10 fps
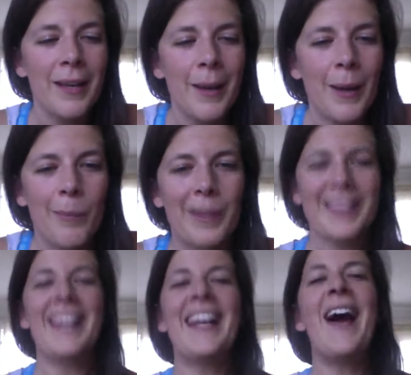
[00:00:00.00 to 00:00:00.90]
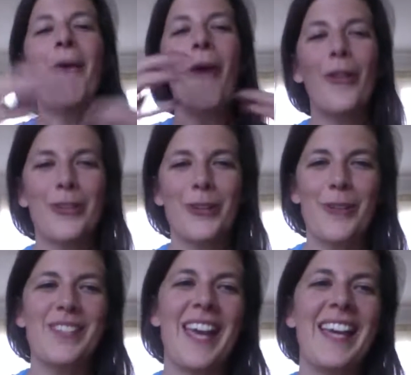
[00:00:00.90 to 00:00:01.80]
but that now also
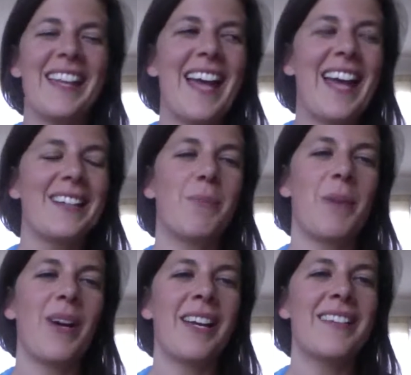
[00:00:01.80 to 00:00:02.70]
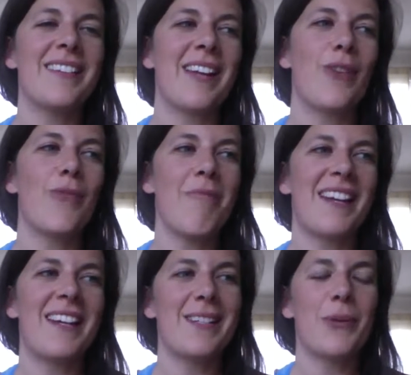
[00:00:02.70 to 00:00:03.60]
you've taken that experience and you've made
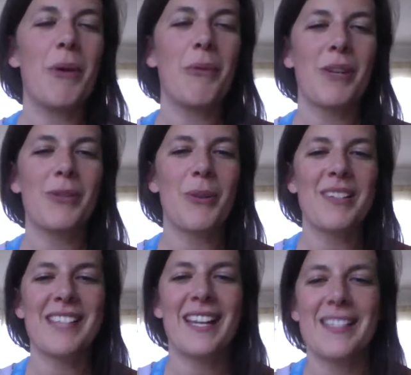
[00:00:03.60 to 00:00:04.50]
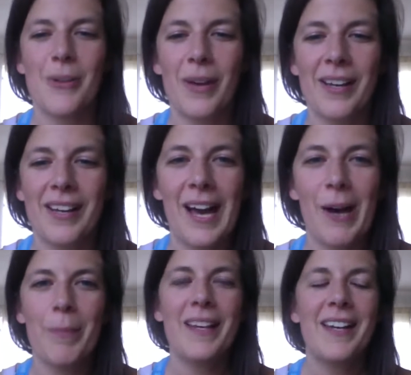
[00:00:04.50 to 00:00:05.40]
it into a resource that is going to
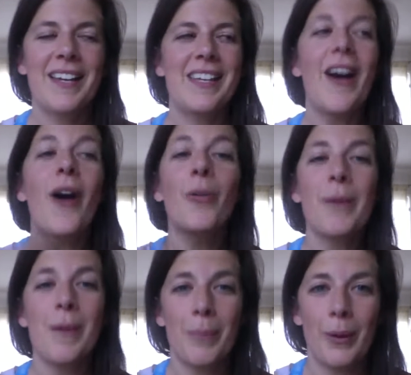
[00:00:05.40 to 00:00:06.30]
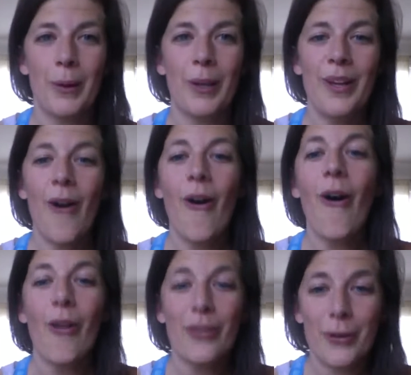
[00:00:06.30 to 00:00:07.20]
help young people
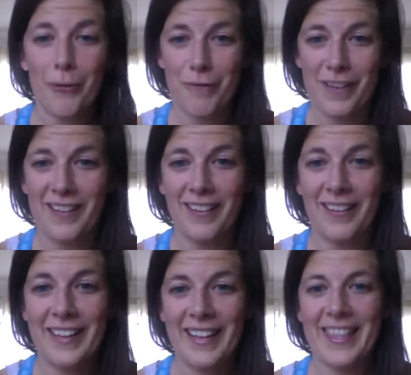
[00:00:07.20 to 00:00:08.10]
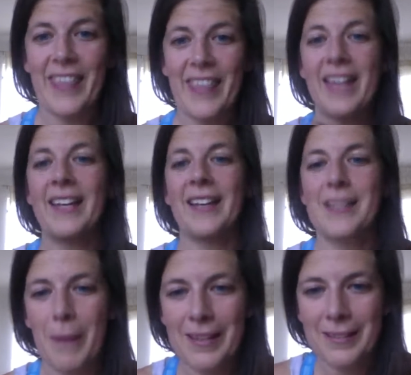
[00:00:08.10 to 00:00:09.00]
also feel that they can
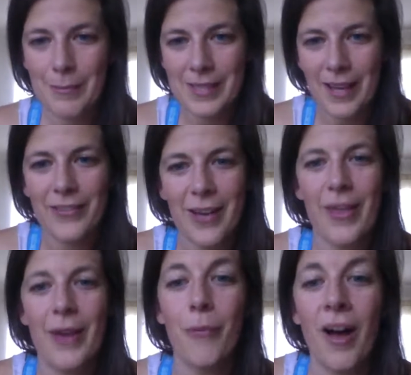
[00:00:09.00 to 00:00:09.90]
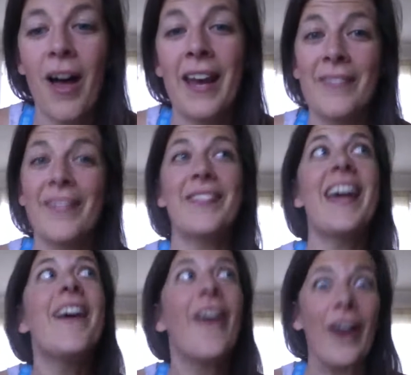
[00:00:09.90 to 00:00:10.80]
express themselves how they want and that
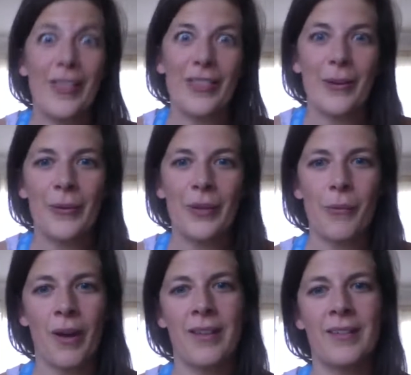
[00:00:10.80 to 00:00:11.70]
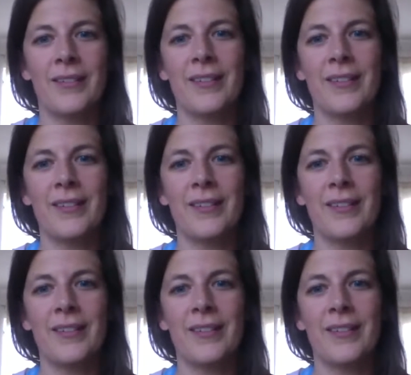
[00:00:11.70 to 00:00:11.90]
they aren't the only ones.